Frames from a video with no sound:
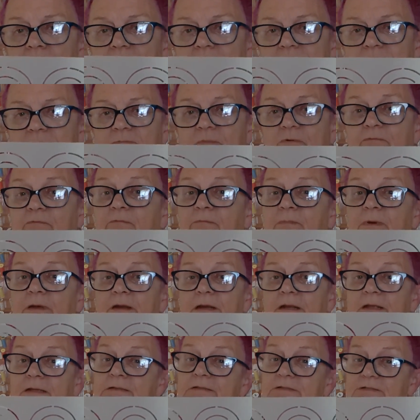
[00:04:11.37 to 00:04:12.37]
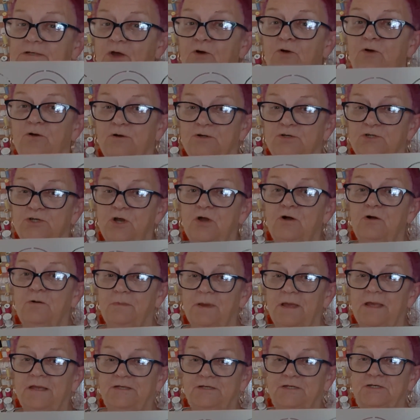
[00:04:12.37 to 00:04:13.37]
Some of them had
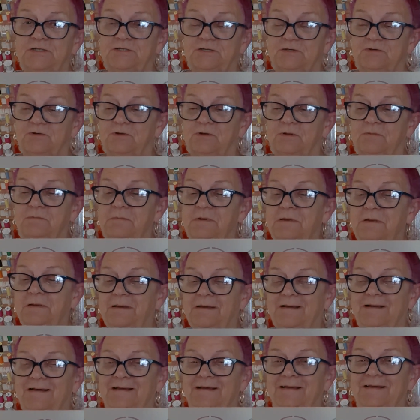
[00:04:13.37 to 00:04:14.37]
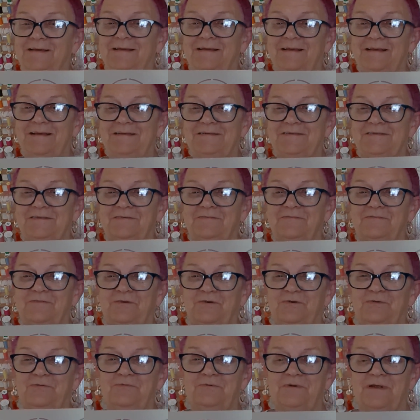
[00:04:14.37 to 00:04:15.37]
sharp edges on them as I've
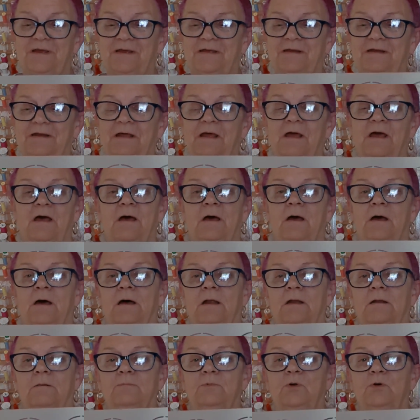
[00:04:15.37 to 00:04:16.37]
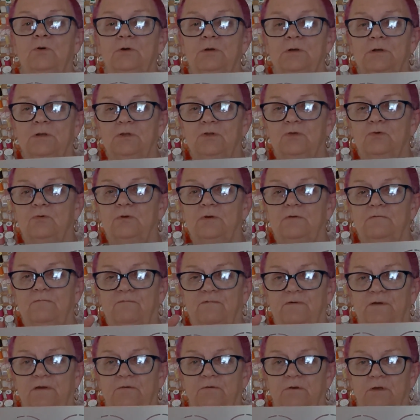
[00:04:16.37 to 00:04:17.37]
gone round, and I'm not going to do it in
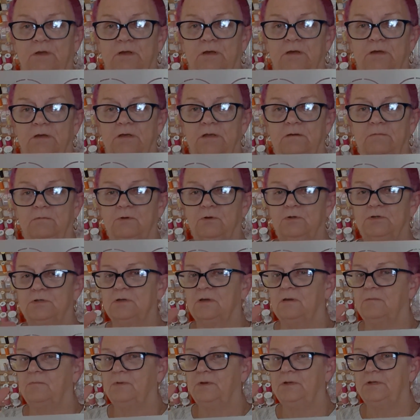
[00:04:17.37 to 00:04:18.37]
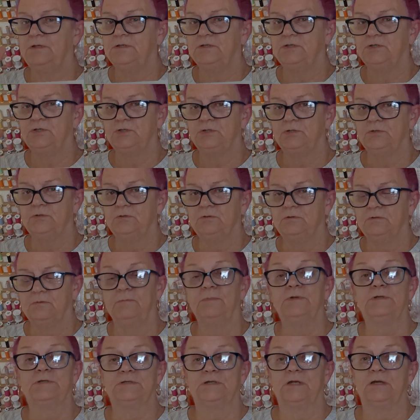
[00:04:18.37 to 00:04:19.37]
variegated because it'd be the
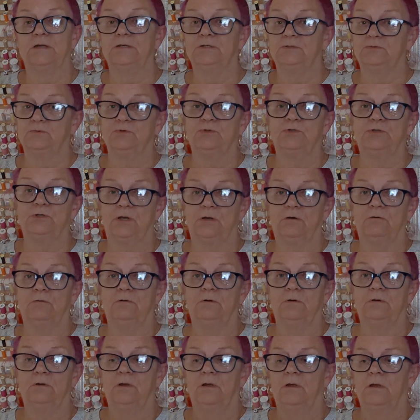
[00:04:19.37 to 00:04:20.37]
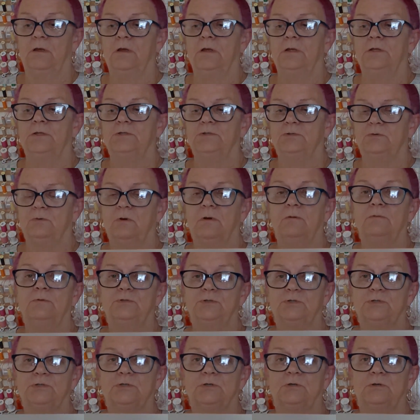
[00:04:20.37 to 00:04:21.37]
mistakes will show. So I'm
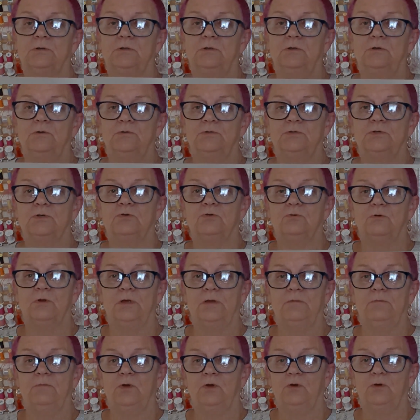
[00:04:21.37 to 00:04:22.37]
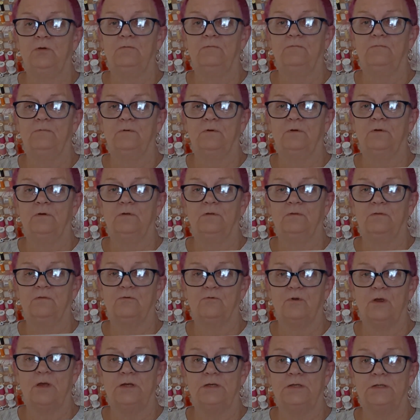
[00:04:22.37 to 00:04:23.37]
just going to use cream cut
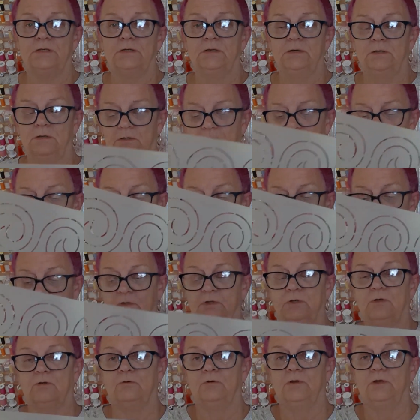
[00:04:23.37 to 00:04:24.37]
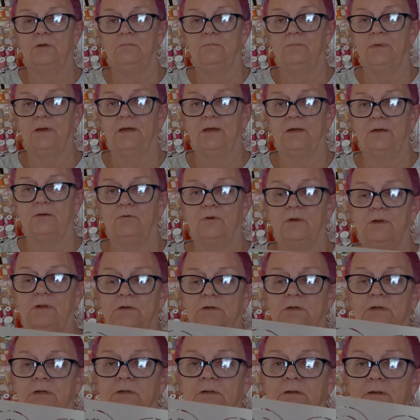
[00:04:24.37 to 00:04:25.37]
thread on the cream
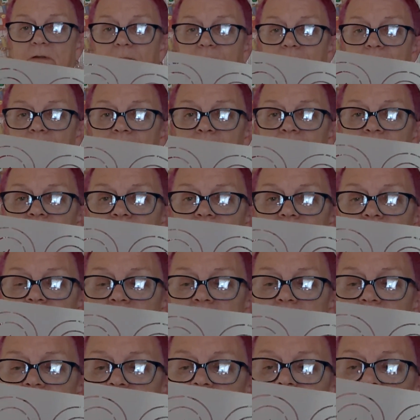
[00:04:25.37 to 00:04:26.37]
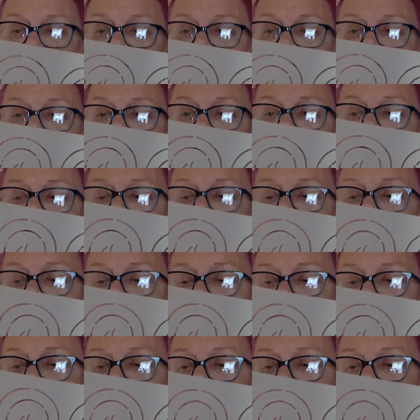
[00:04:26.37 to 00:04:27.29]
background. That's what I'm going to do.